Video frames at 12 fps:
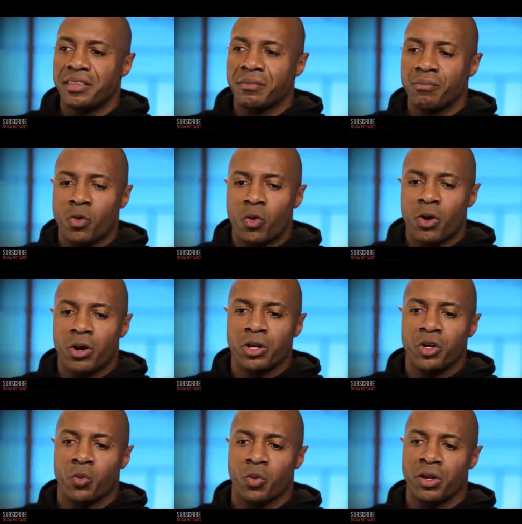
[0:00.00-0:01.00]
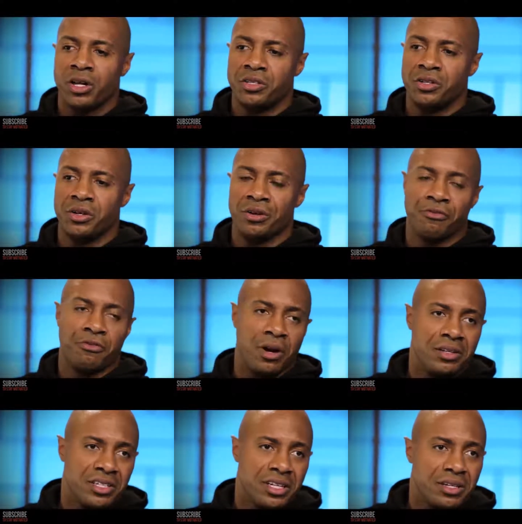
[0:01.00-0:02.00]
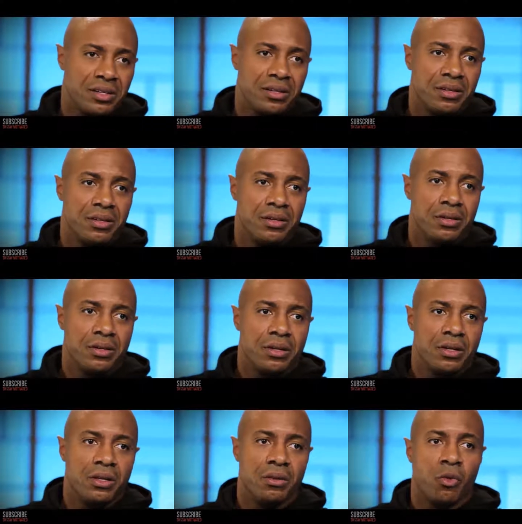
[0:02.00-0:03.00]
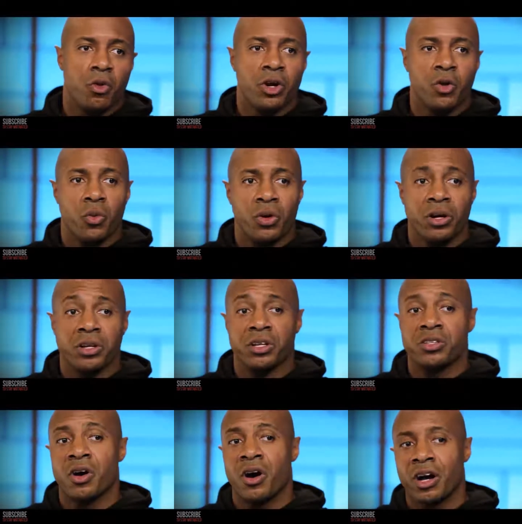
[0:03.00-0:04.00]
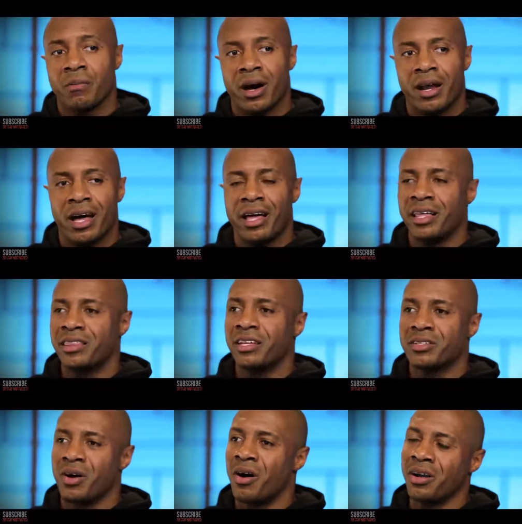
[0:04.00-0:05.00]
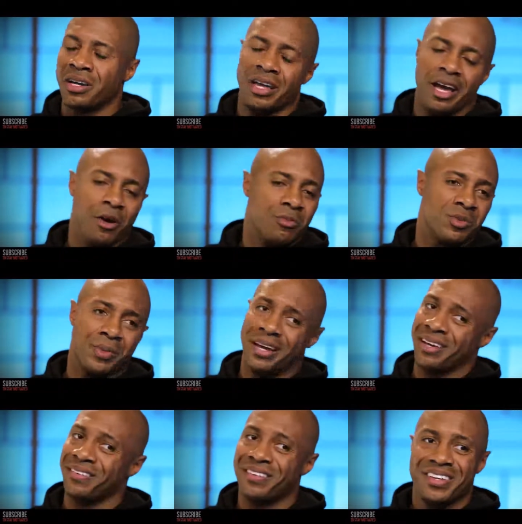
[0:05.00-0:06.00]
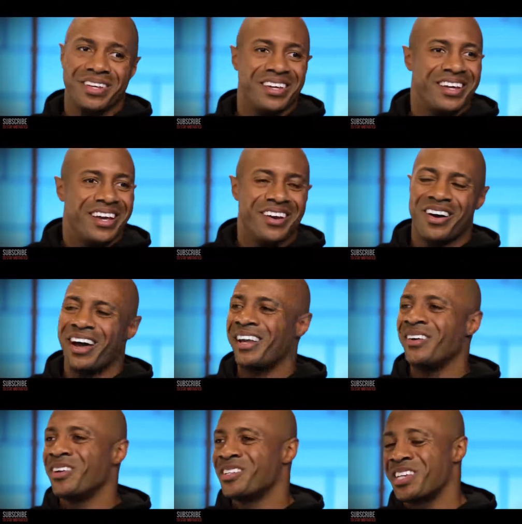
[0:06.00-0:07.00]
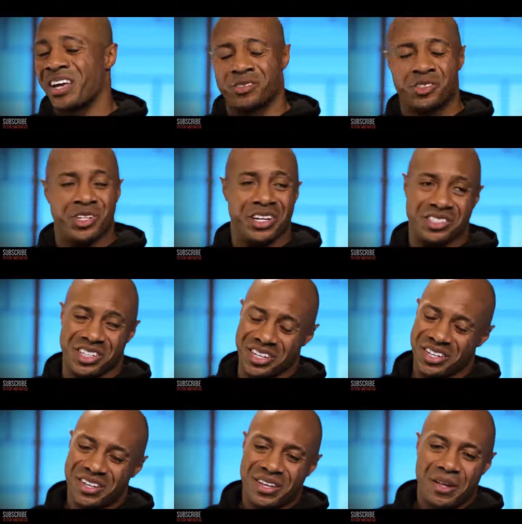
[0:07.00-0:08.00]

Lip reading: think the more you're willing to confront it, the more you're willing to talk about it. I think talking helps, man. I know this sounds cheesy.